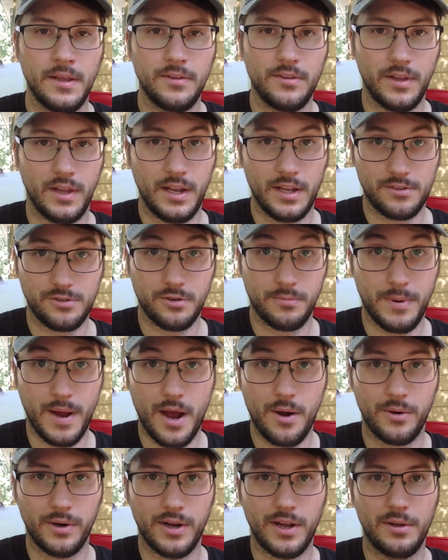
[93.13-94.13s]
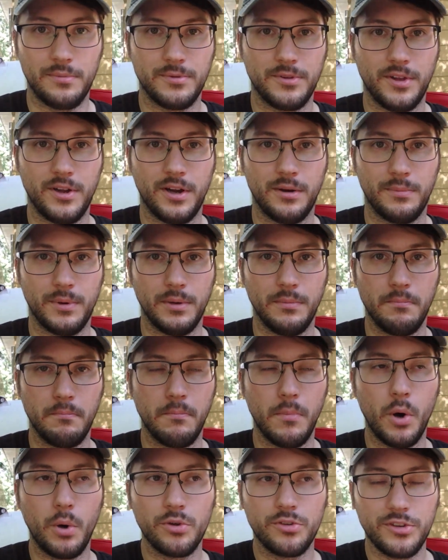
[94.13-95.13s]
So that extra power helps there. But
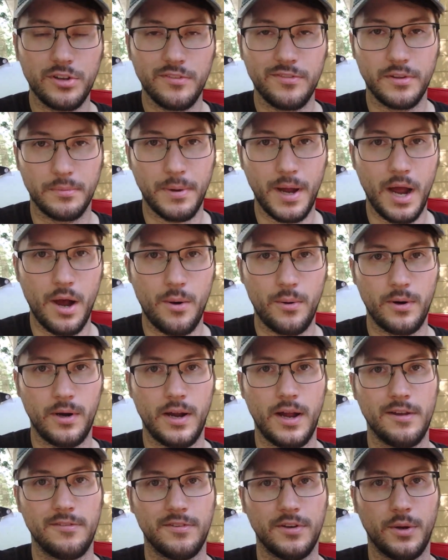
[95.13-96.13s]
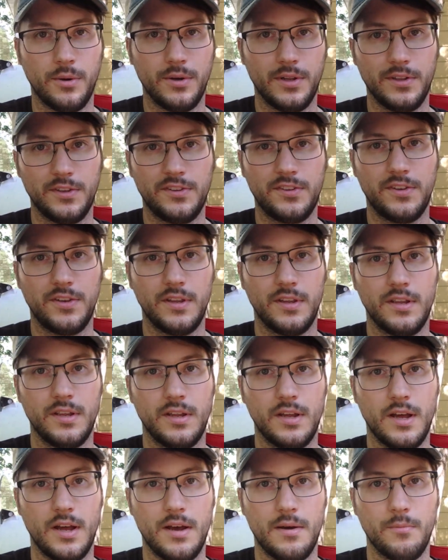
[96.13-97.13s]
most of the power I've noticed,
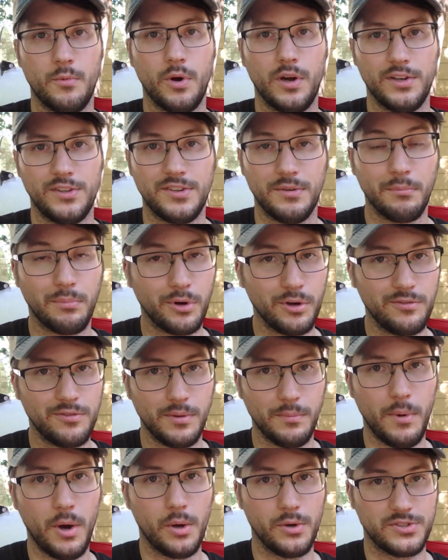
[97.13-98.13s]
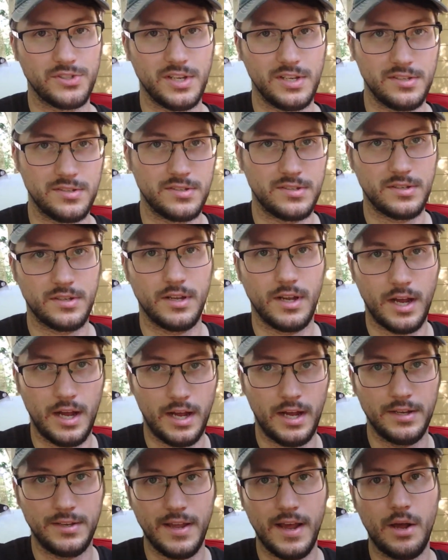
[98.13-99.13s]
where it's improved the most, is
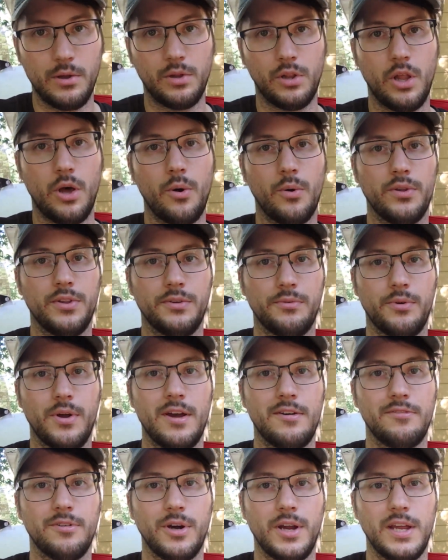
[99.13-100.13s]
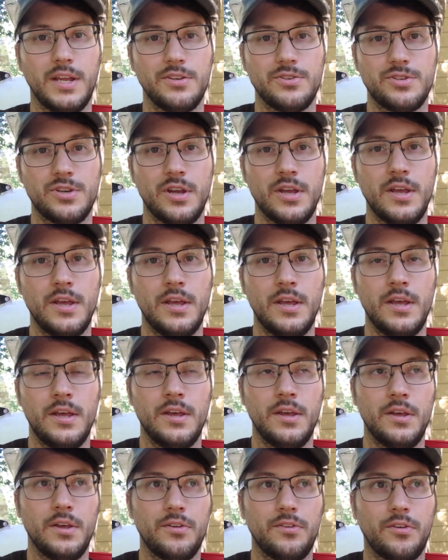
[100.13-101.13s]
down low in the rev range.
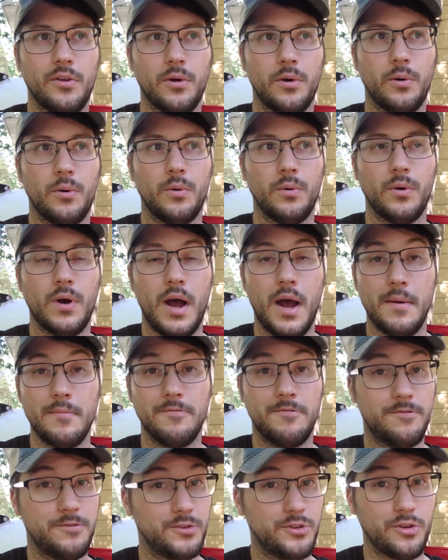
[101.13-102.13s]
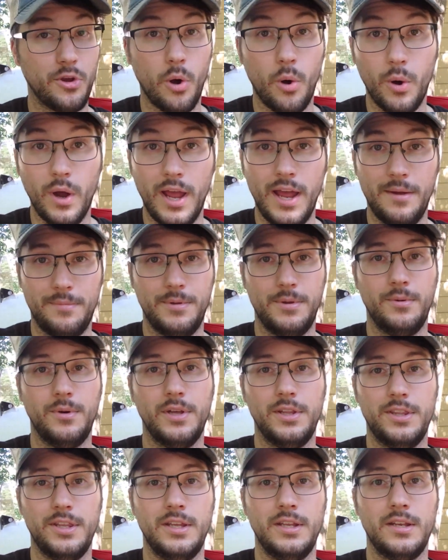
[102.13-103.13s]
So I'm so happy
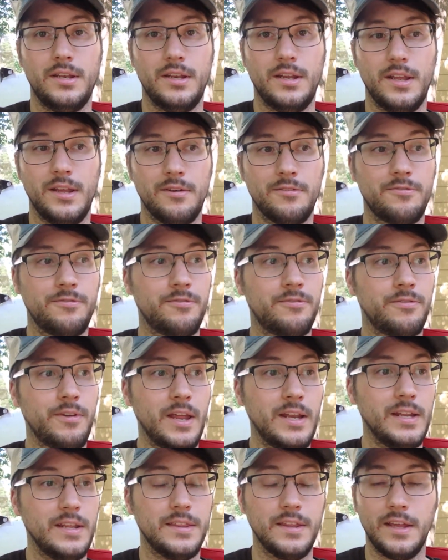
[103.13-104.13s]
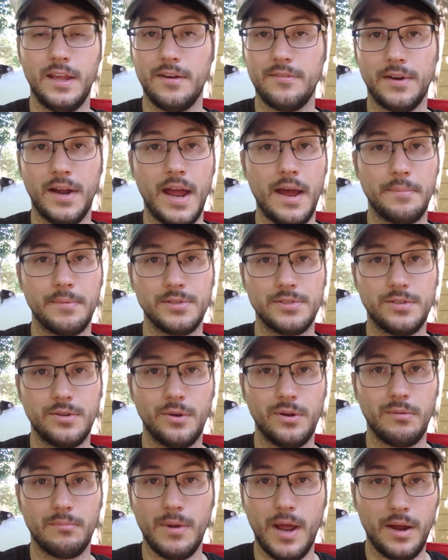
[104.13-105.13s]
with it. If anything ever happens
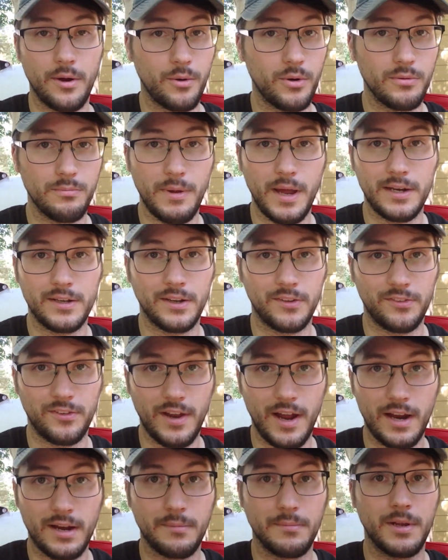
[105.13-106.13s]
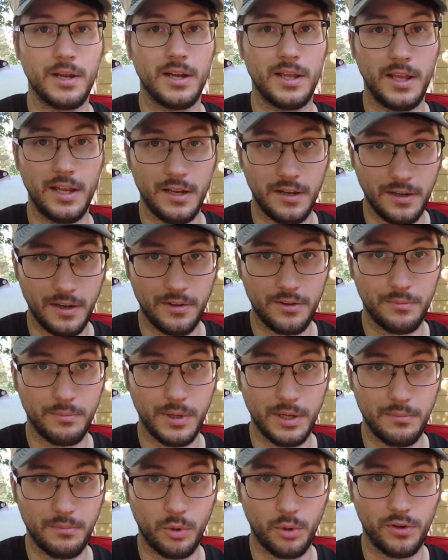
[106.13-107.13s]
to it, I'm not going back to stock. I'm going to get another
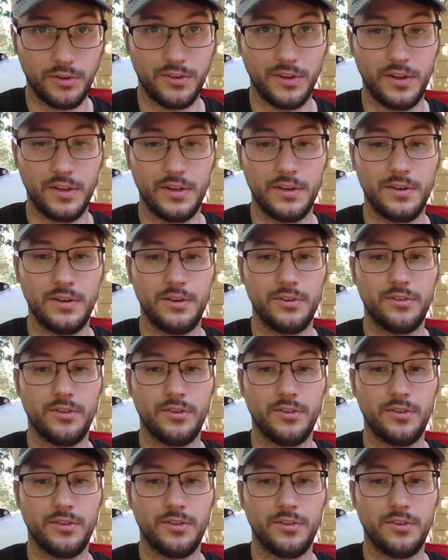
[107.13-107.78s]
big bore cylinder.